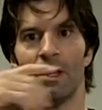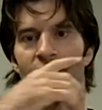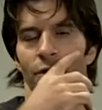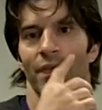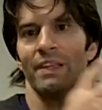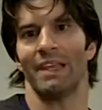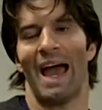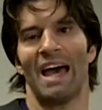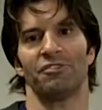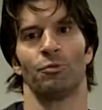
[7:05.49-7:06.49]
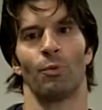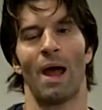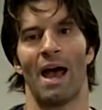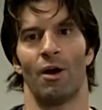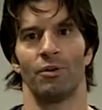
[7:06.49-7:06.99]
So in the last
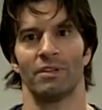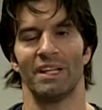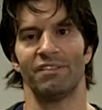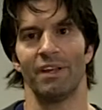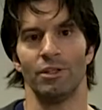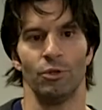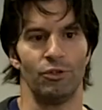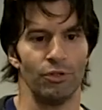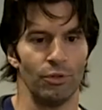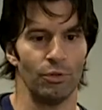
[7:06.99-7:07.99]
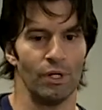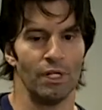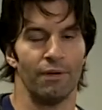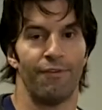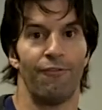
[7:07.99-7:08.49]
round, let's say you do
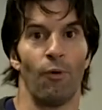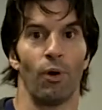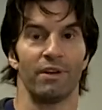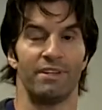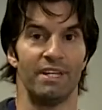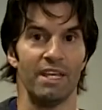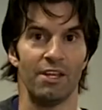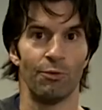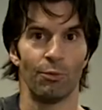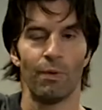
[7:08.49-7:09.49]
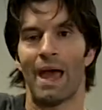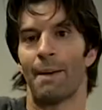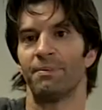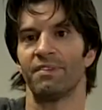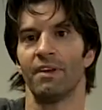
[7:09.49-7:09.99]
14
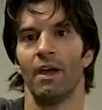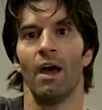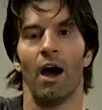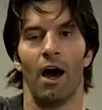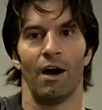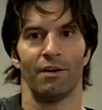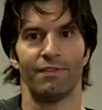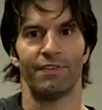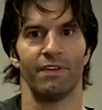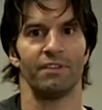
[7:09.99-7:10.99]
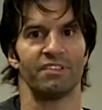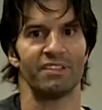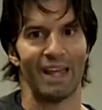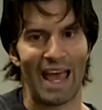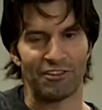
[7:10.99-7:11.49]
reps of
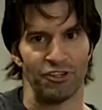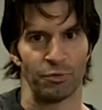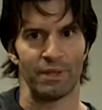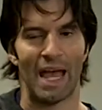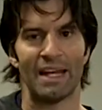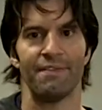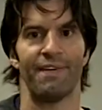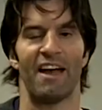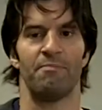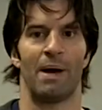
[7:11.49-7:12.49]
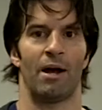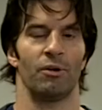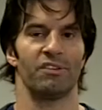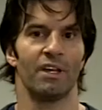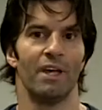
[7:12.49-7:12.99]
snatches with 95
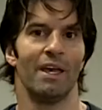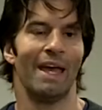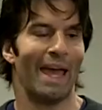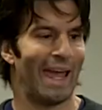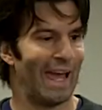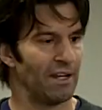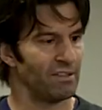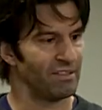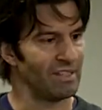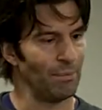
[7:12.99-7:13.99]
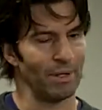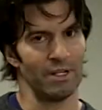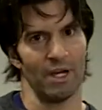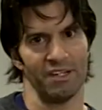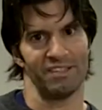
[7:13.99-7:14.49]
pounds, and
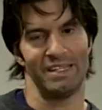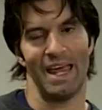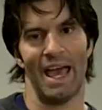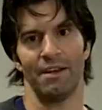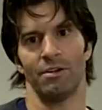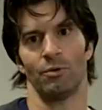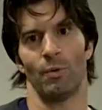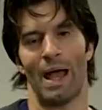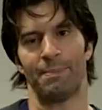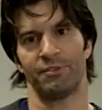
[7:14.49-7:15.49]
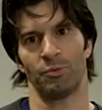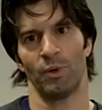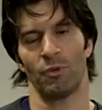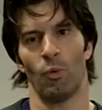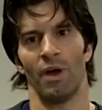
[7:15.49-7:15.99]
someone does 10 reps
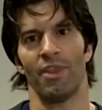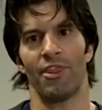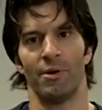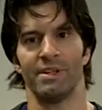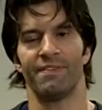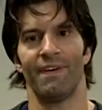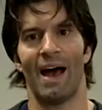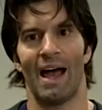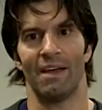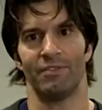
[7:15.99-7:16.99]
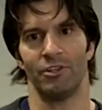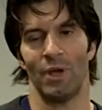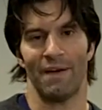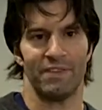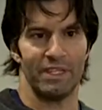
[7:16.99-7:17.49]
with 135, and
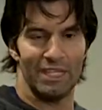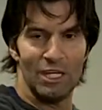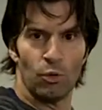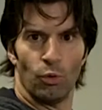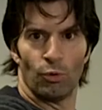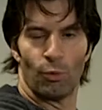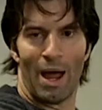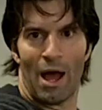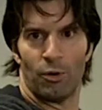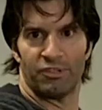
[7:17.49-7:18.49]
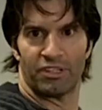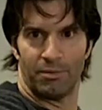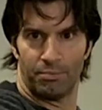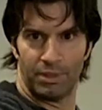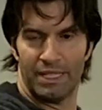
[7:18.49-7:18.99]
you have the equal rounds
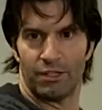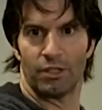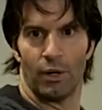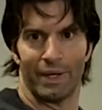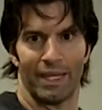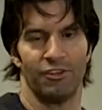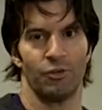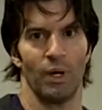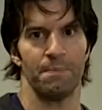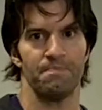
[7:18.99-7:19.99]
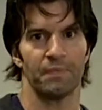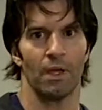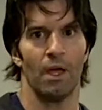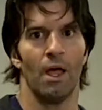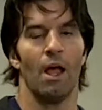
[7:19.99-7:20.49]
completed going into it.
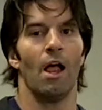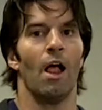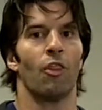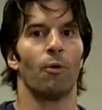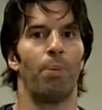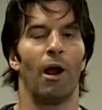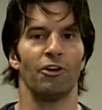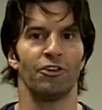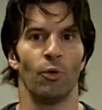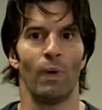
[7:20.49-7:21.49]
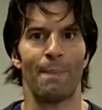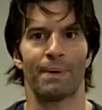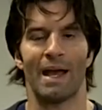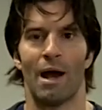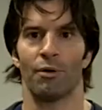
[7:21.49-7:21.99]
The partial
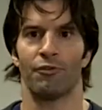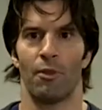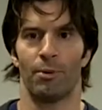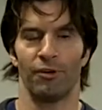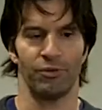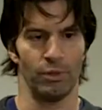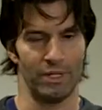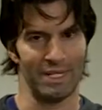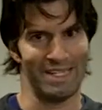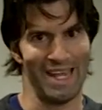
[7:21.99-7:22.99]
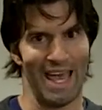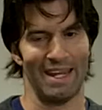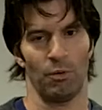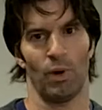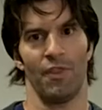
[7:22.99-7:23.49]
rep count for the person who did
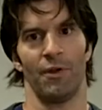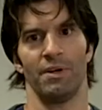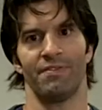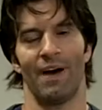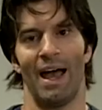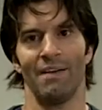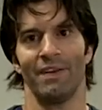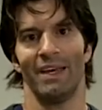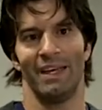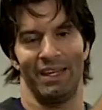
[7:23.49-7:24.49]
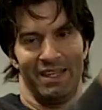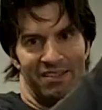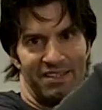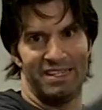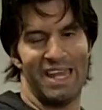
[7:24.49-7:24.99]
10 at 135
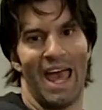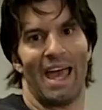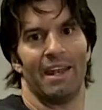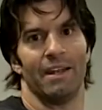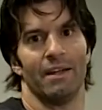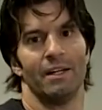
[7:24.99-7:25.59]
is 10.